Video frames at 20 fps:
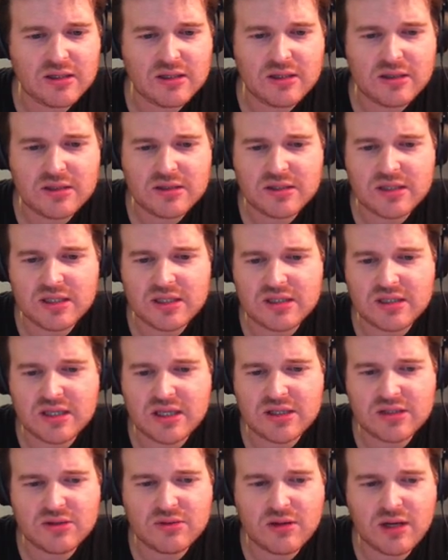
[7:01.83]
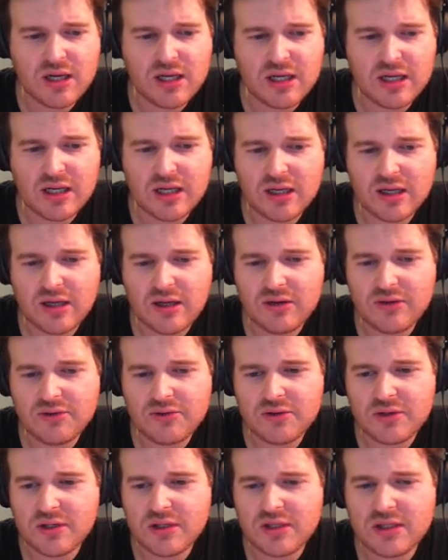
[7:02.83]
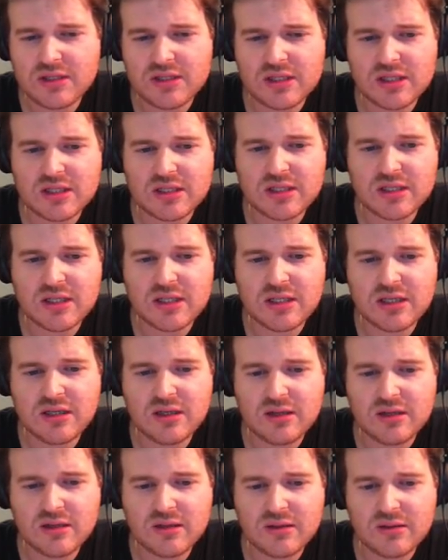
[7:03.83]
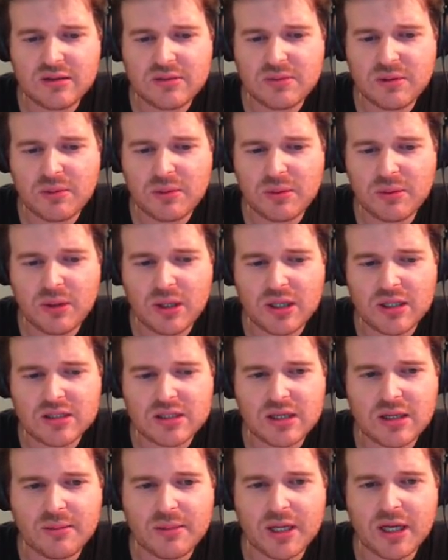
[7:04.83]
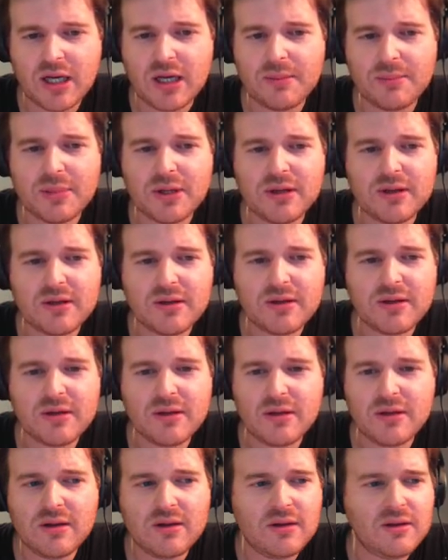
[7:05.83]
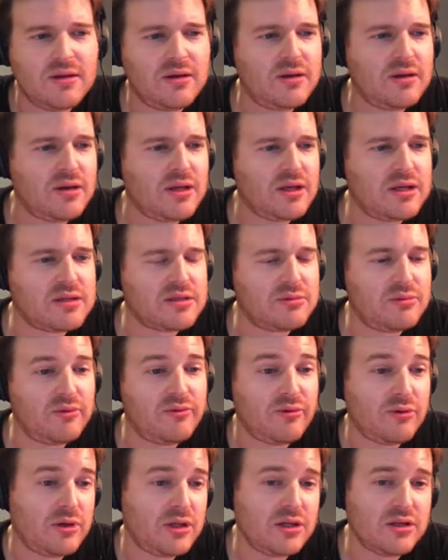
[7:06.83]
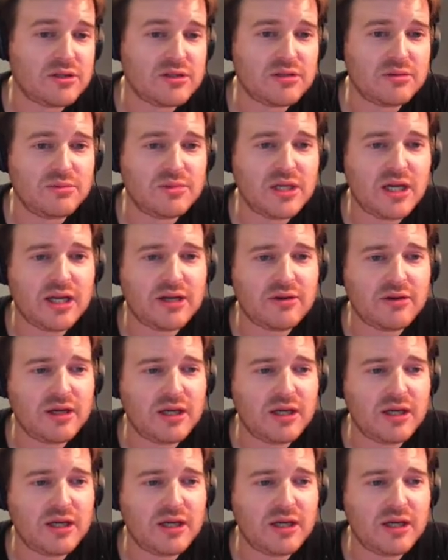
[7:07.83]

success rate at 100, 60. That's probably while it's coming up. Okay, so we've already got some data in